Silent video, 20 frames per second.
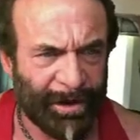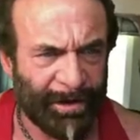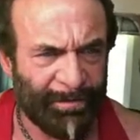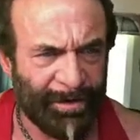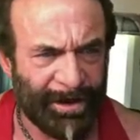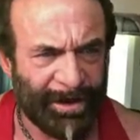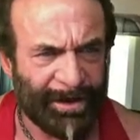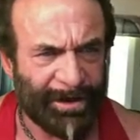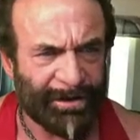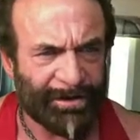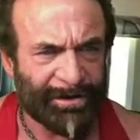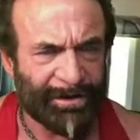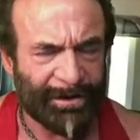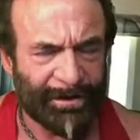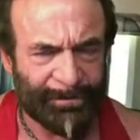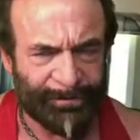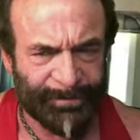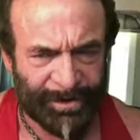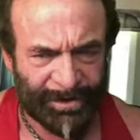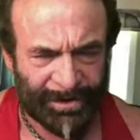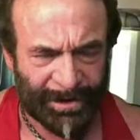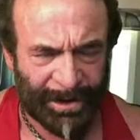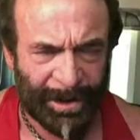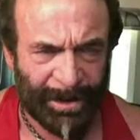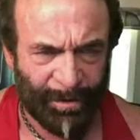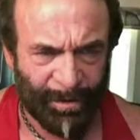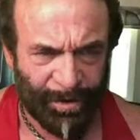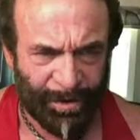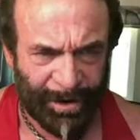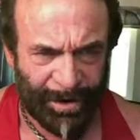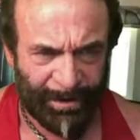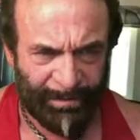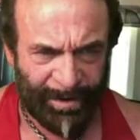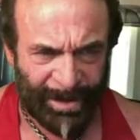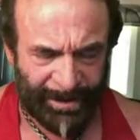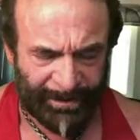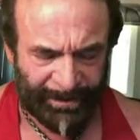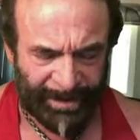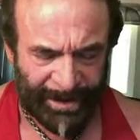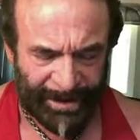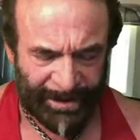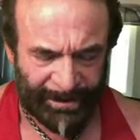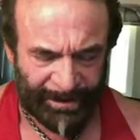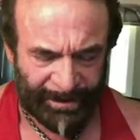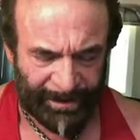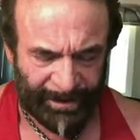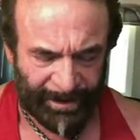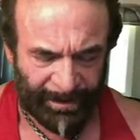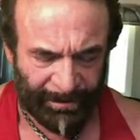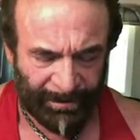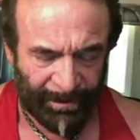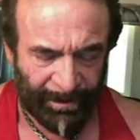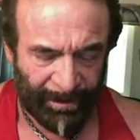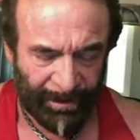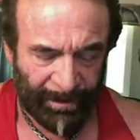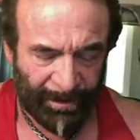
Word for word: I mean, there's a there's a lot of worry about that, you know,